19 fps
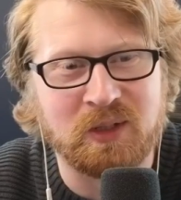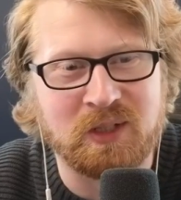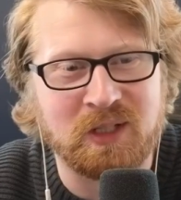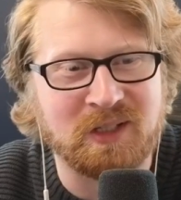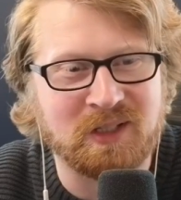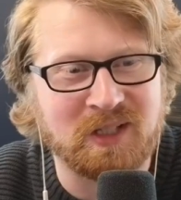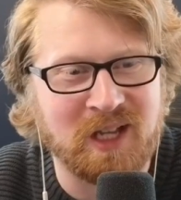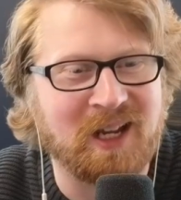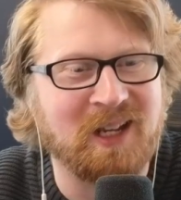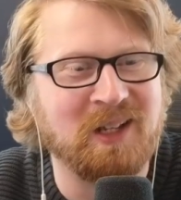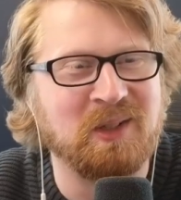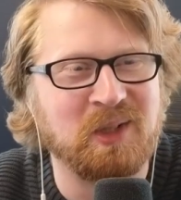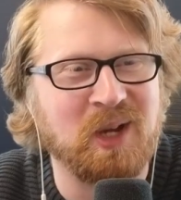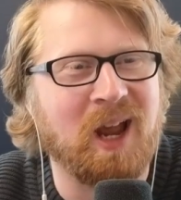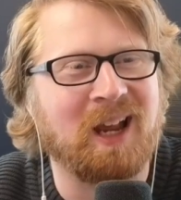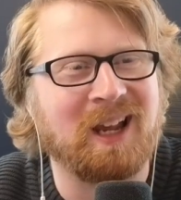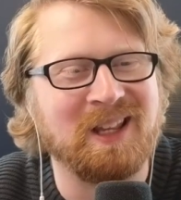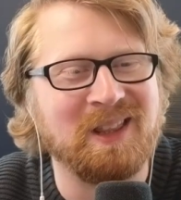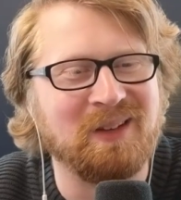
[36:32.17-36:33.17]
and second
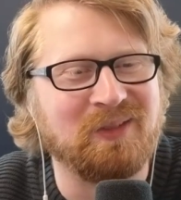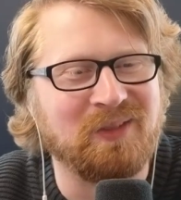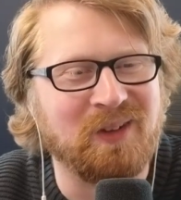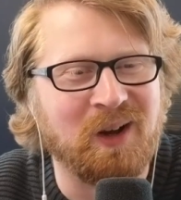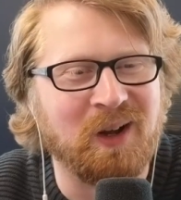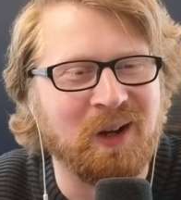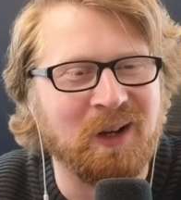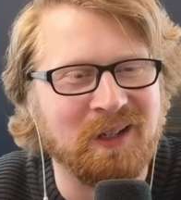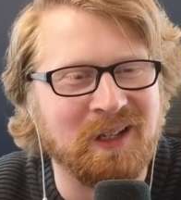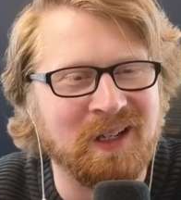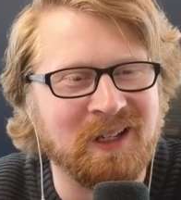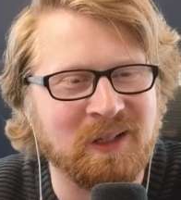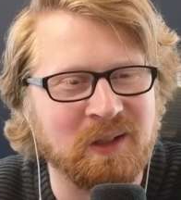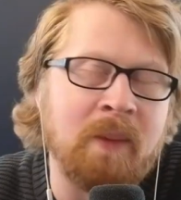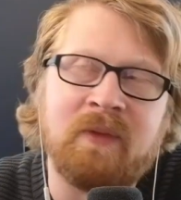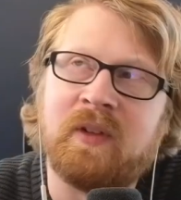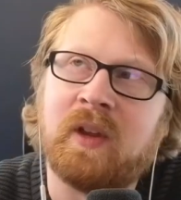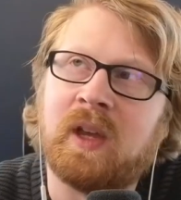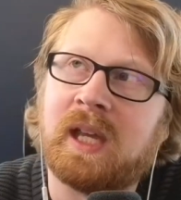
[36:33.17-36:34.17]
check in the fund. And I feel